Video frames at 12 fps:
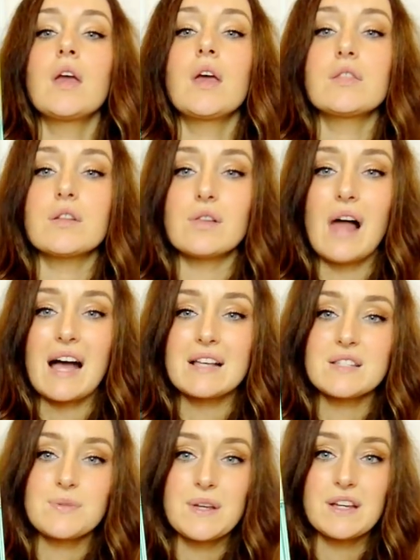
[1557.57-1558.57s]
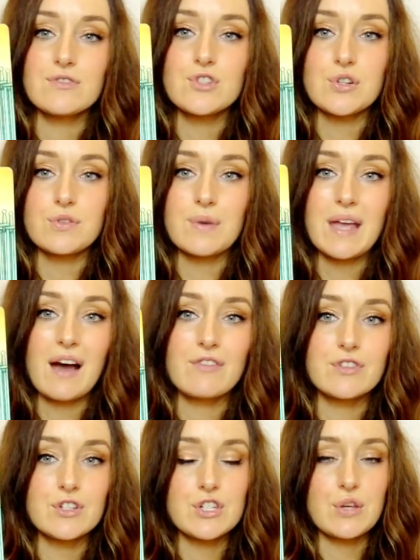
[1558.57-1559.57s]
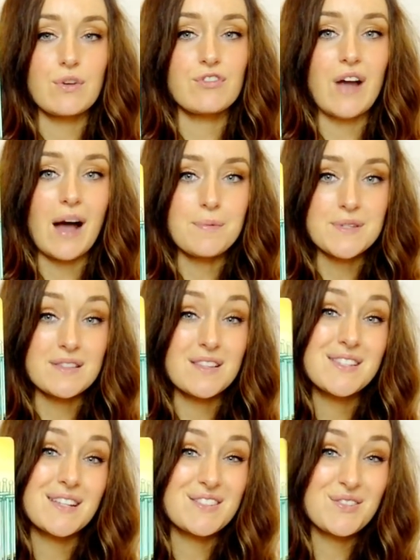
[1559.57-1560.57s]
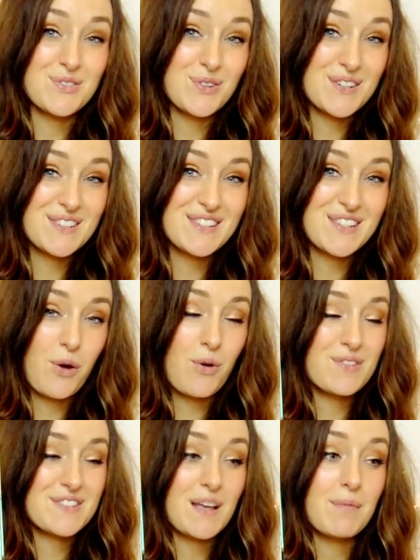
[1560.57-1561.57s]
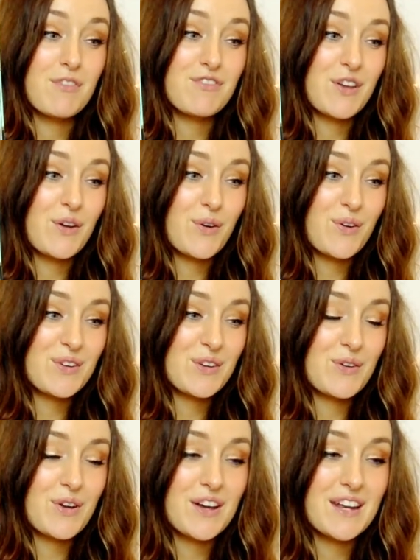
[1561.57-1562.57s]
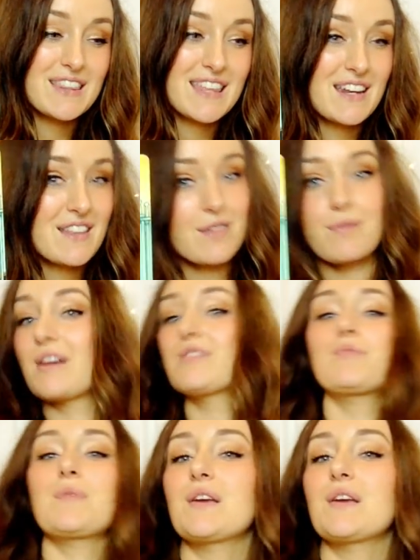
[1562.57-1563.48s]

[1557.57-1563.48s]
The last week of June, we have the Two of Cups and the Six of Swords. So some of you could, at the end of the month, be